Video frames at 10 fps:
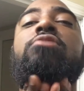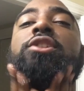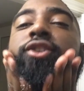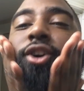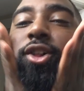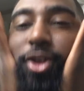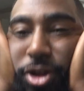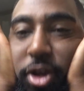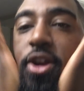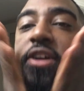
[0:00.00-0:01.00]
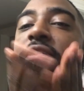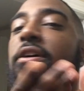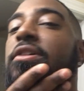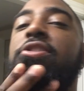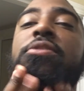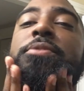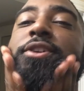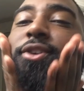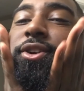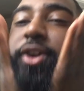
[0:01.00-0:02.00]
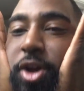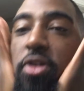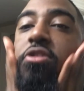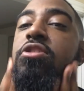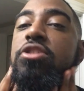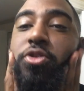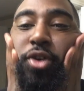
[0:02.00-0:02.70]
Put it all in your hair, all in your beard. You